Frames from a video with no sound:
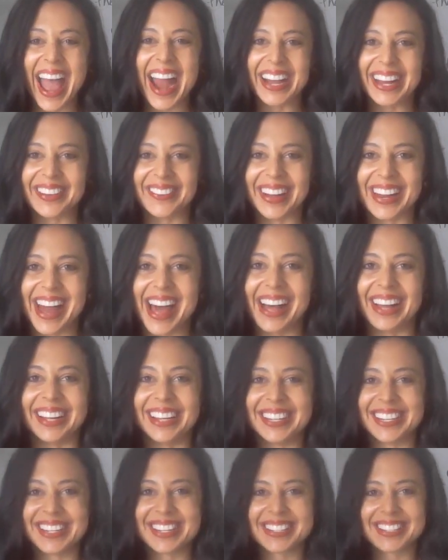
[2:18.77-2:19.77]
Anyone
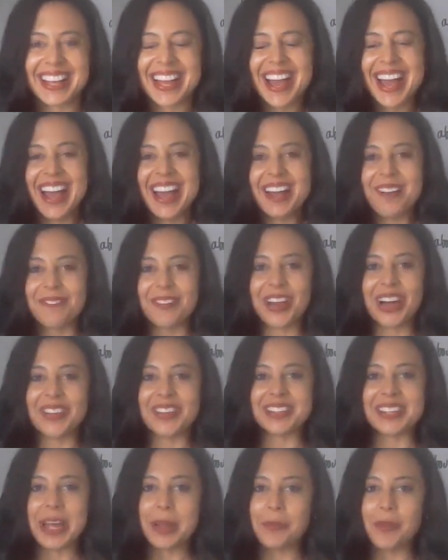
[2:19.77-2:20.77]
else feel
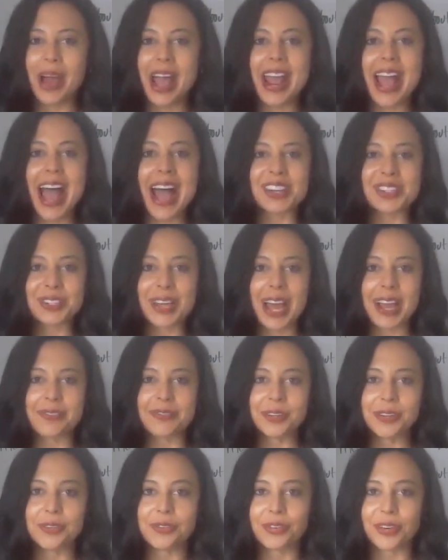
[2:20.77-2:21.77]
the same way? Hashtag
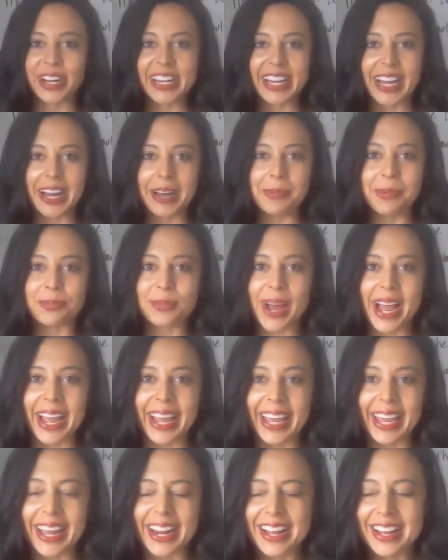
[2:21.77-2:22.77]
food freedom,
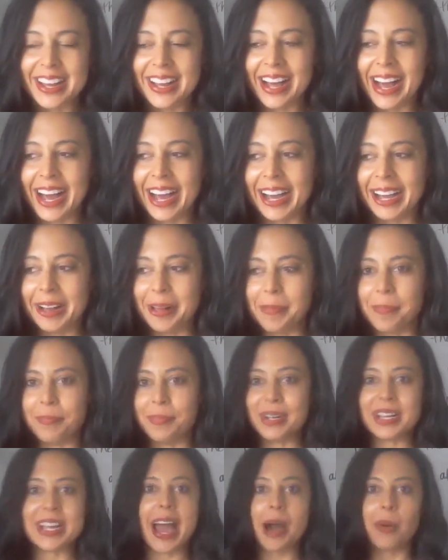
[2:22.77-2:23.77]
right? Um,
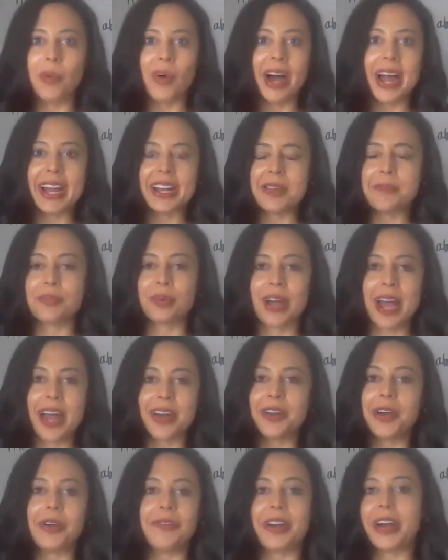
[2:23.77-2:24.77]
but yeah, wine and
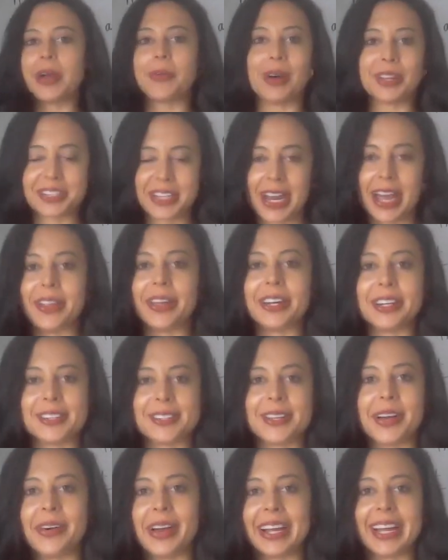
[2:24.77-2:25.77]
bread go very well together.
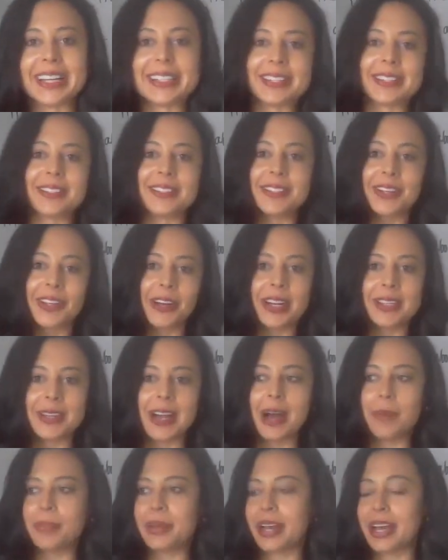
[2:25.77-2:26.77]
So I guess this is a great
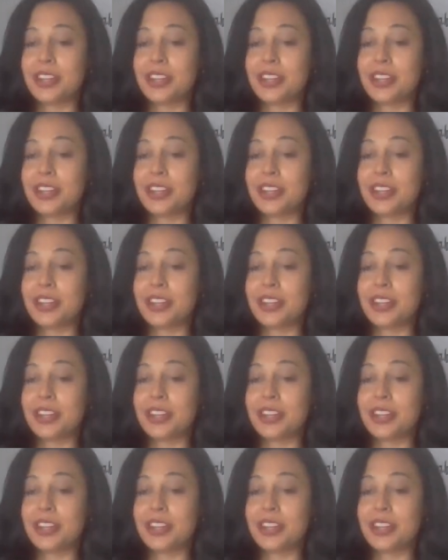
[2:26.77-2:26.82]
topic.